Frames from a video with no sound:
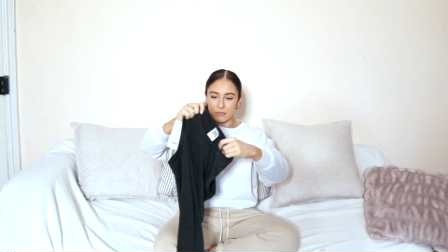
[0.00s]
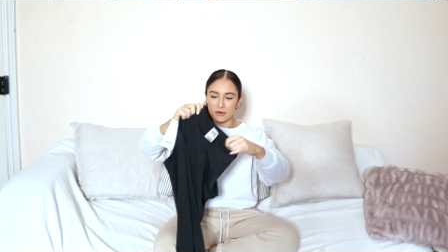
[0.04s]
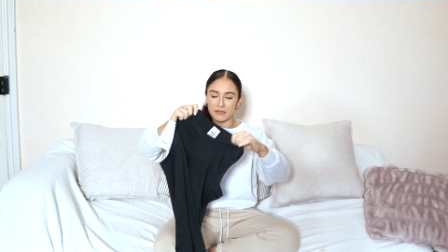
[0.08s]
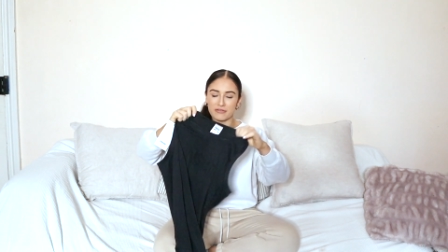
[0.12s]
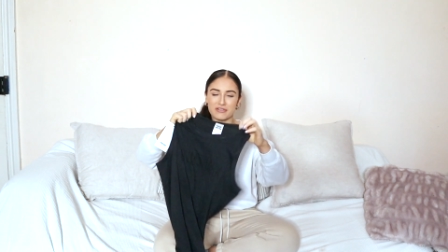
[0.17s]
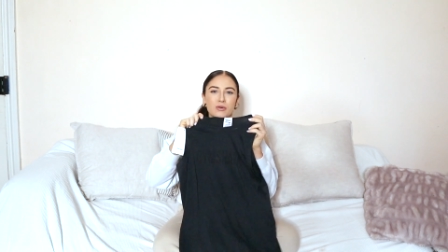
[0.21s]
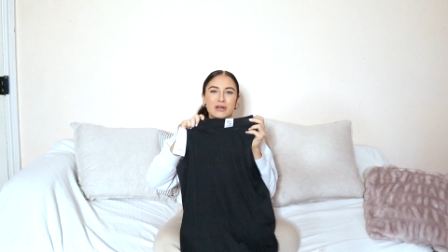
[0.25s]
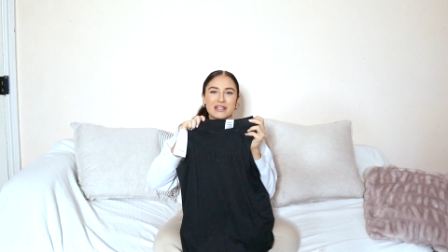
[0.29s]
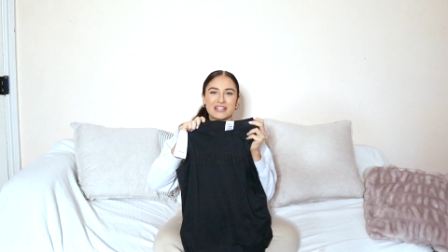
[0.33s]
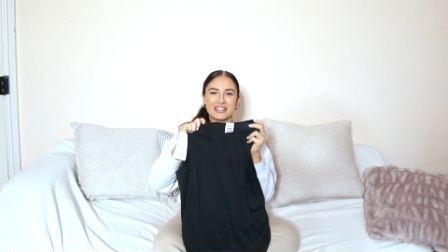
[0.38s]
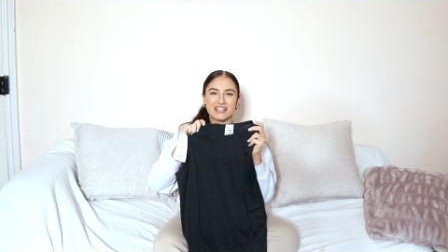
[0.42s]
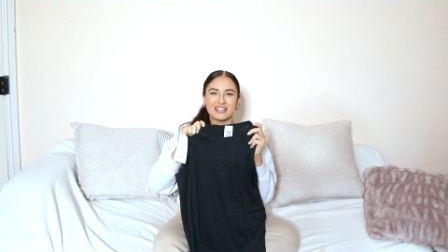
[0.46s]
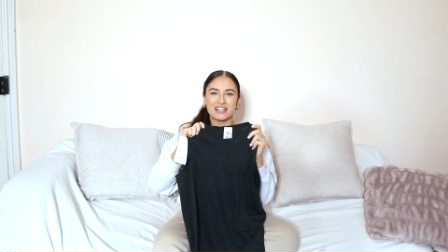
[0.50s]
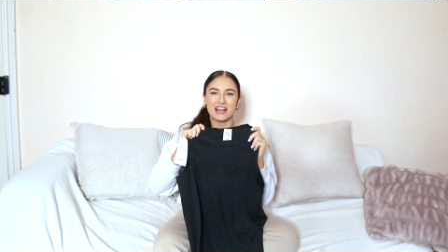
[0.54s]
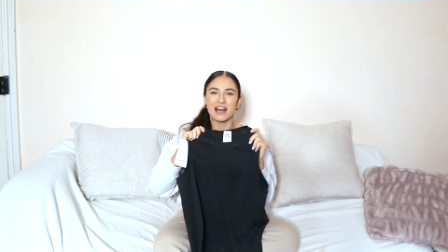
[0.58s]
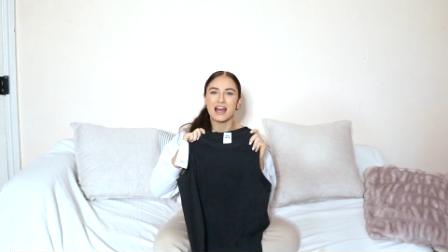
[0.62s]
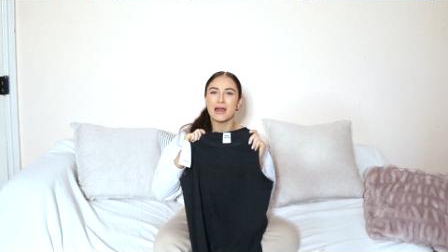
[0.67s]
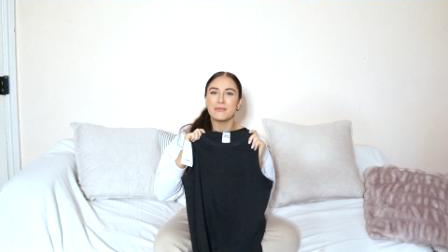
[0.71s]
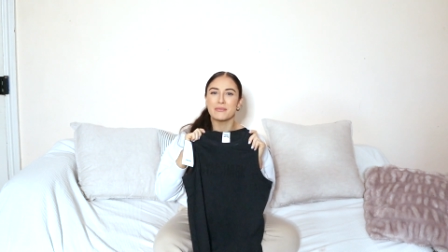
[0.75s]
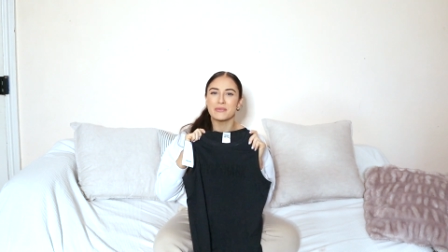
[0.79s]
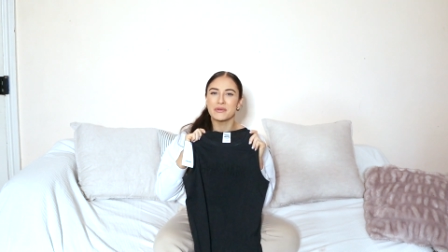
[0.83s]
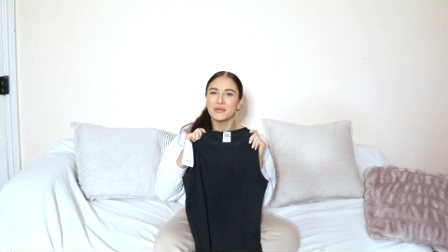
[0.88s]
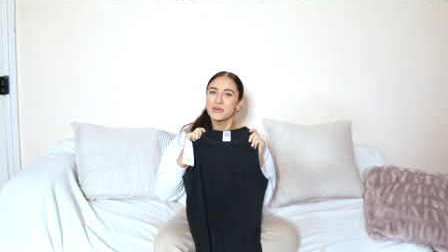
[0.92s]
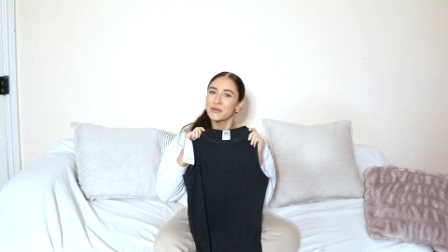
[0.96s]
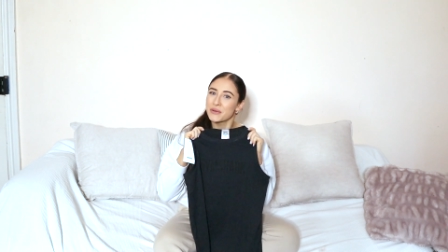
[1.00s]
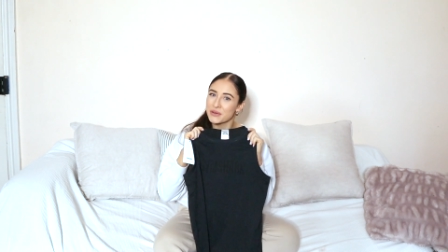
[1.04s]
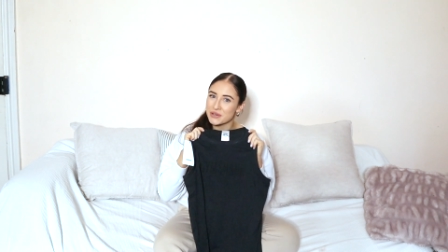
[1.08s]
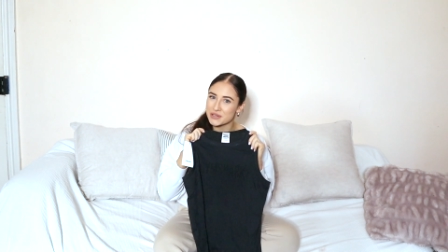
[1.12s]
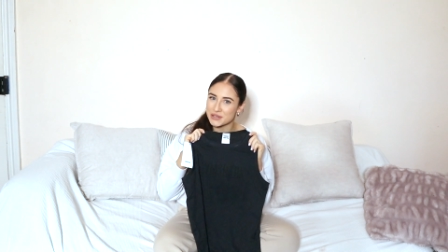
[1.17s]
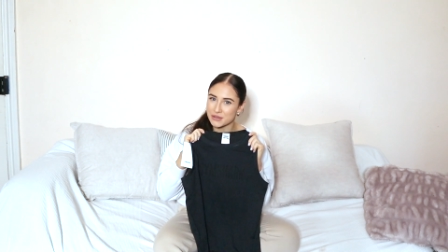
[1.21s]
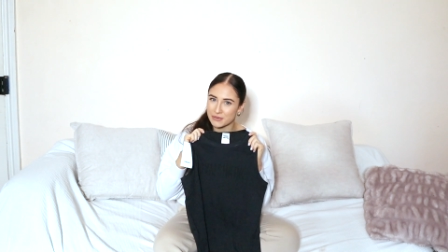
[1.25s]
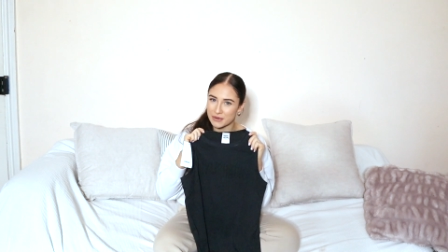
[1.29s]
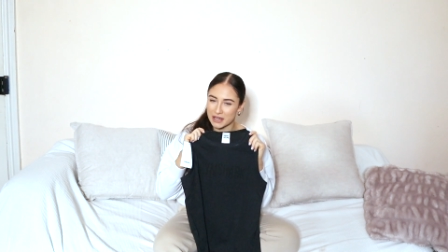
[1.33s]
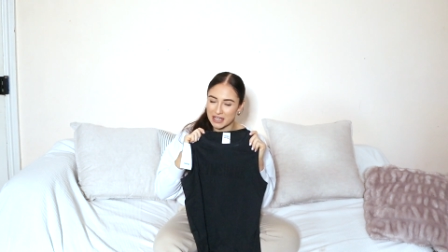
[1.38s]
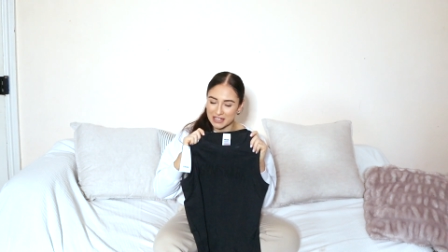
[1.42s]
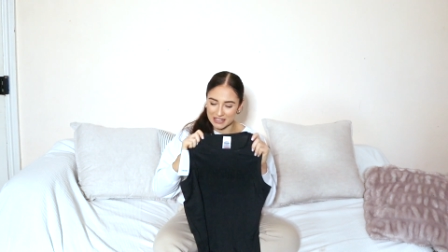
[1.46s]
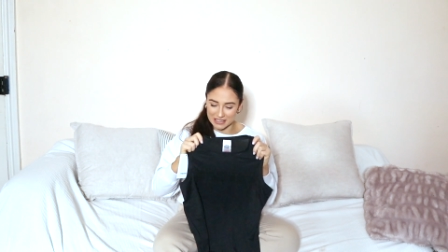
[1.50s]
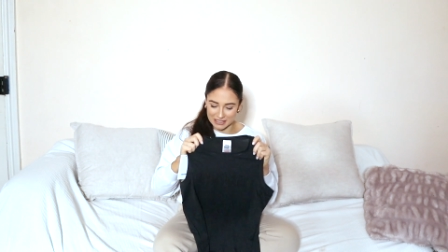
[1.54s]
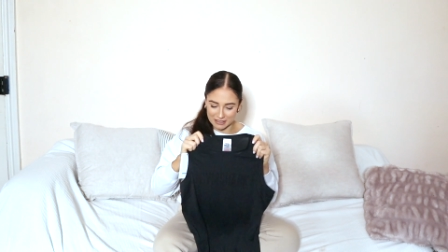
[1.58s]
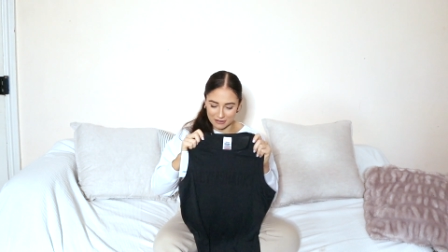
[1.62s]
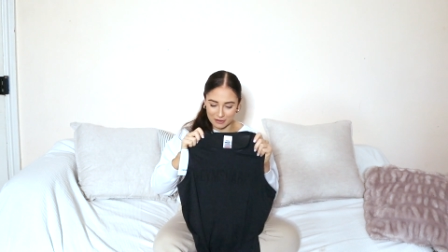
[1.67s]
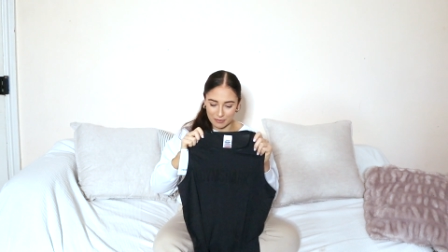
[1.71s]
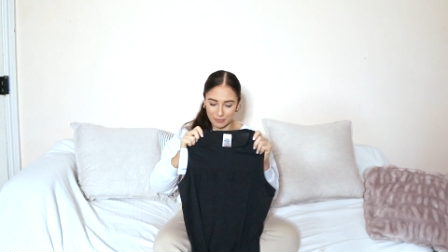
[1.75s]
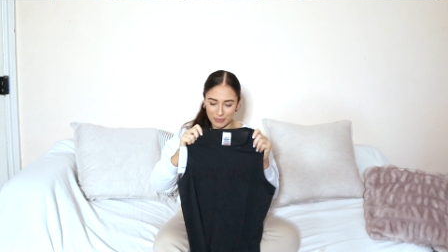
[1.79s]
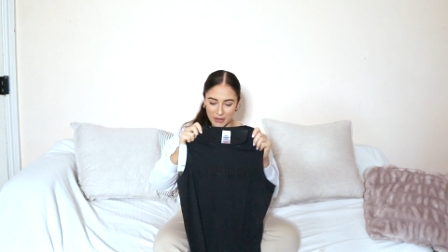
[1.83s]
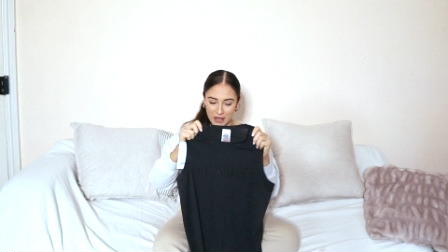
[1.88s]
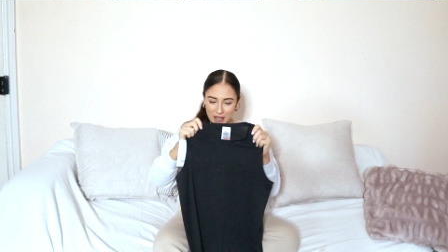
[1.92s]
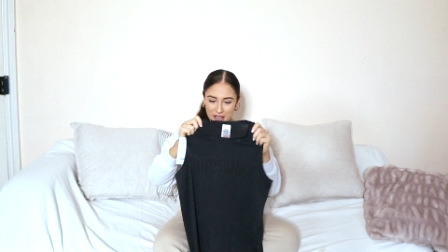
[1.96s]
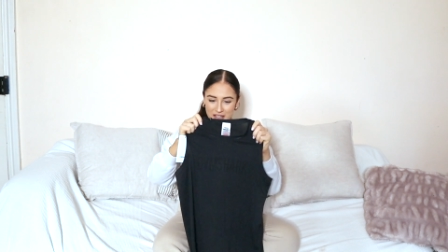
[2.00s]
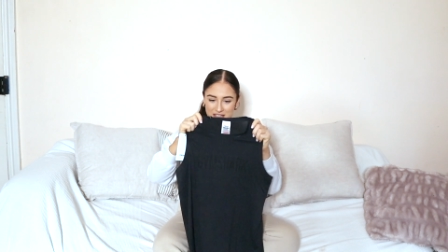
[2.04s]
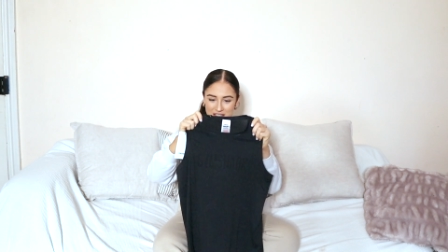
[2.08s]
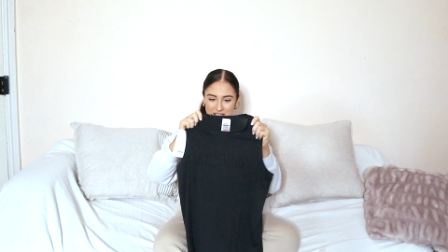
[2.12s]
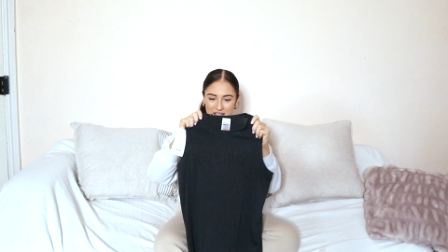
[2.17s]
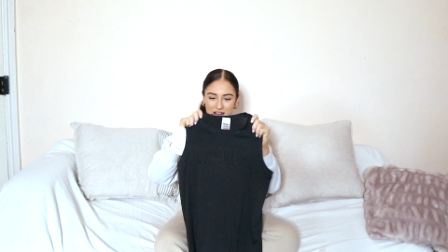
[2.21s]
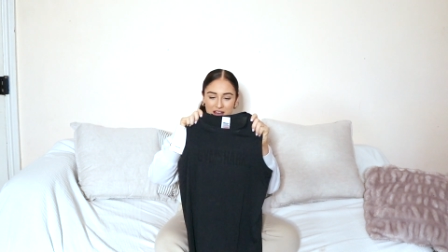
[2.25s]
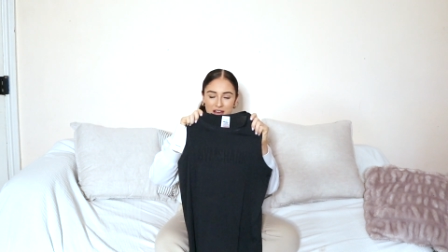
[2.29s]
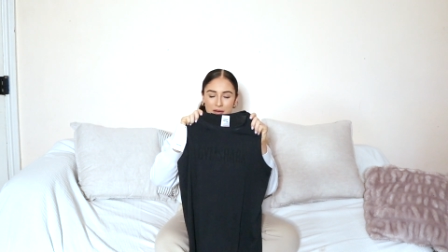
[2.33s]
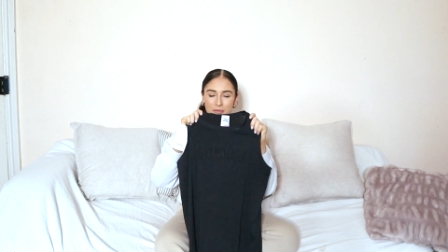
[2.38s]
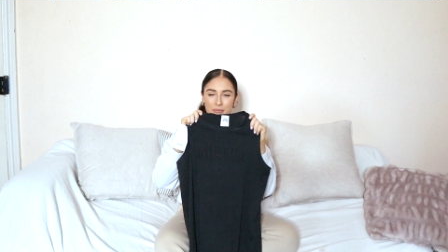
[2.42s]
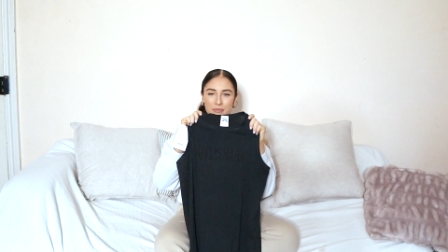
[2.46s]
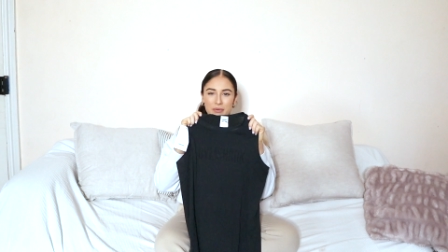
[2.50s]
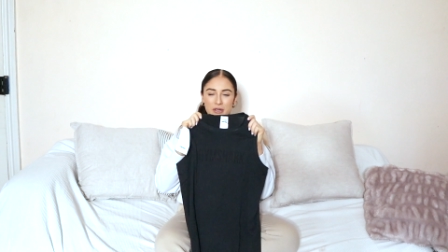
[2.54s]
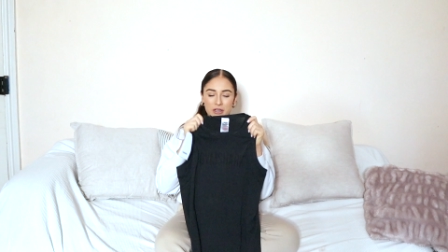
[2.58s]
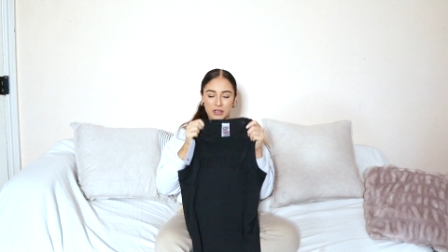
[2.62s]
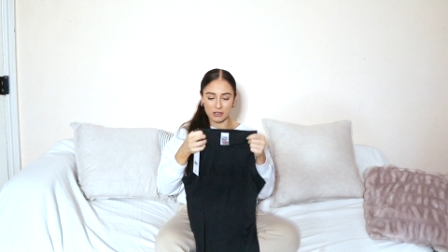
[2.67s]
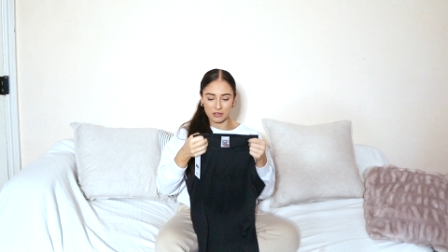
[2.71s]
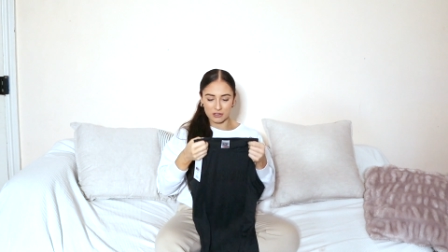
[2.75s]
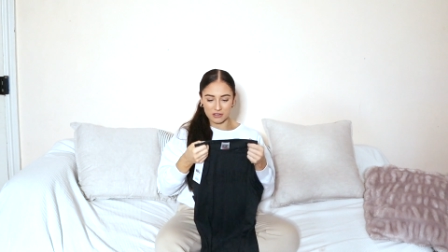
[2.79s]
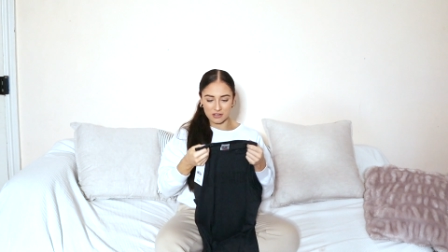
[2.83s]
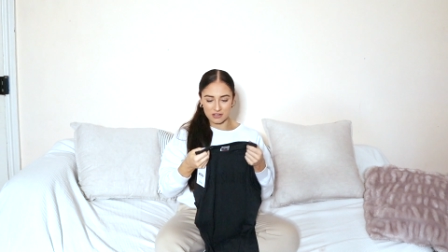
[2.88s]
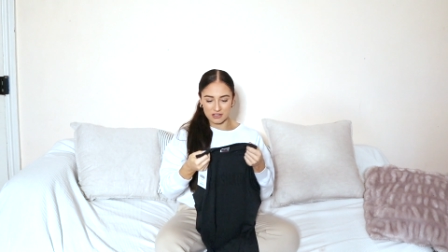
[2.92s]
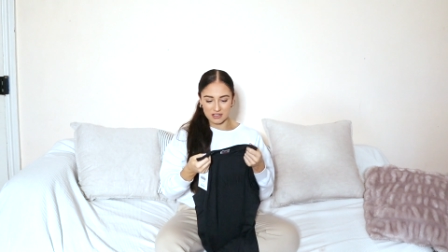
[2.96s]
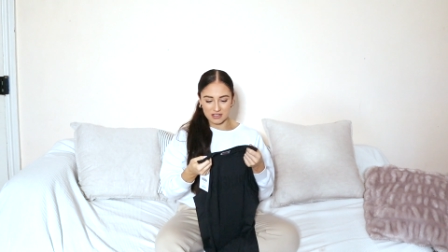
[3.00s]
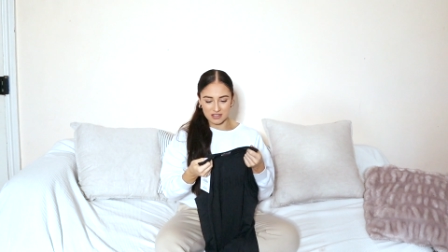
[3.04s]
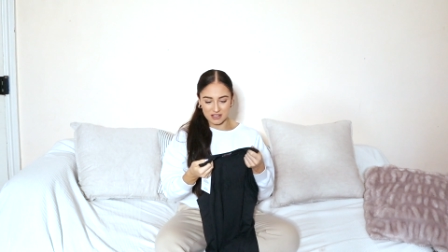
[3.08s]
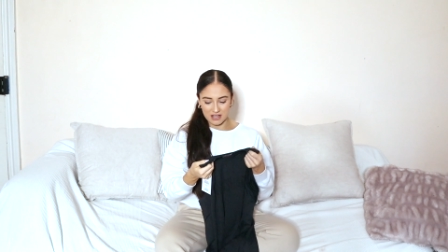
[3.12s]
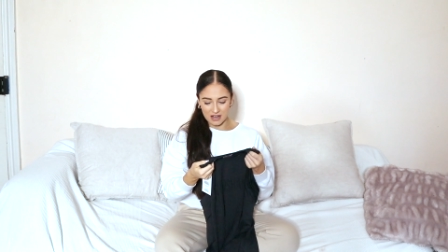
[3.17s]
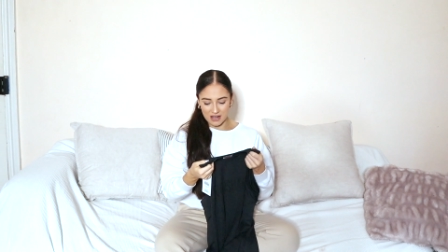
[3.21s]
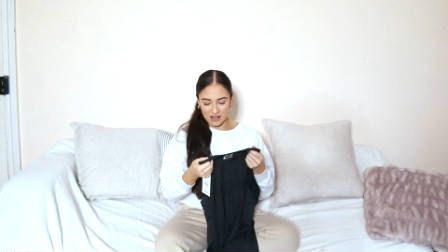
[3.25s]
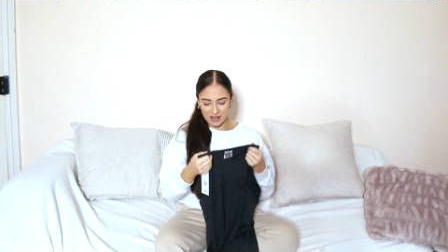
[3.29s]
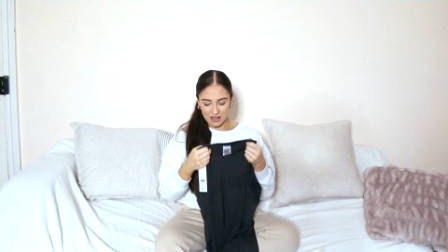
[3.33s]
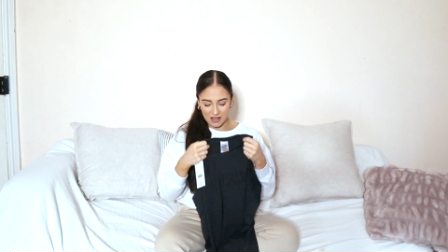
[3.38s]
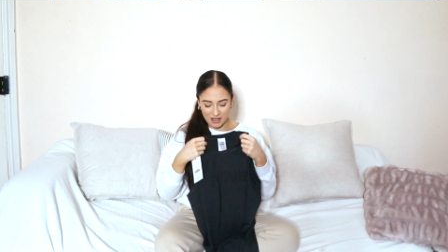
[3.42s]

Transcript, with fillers: But for winter time, not so ideal, but because